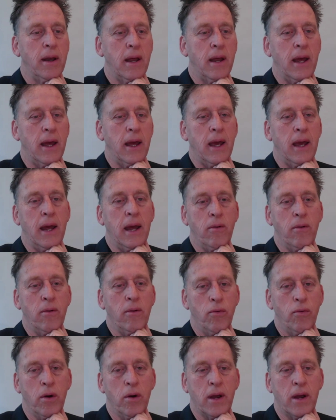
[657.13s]
and
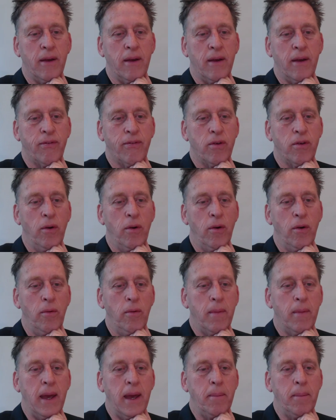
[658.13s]
Rook F2
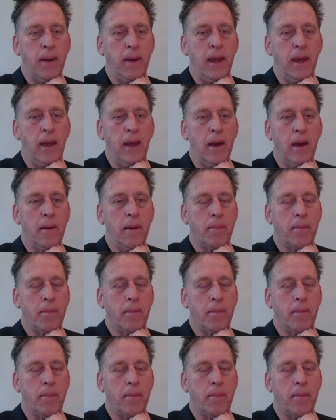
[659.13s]
maybe,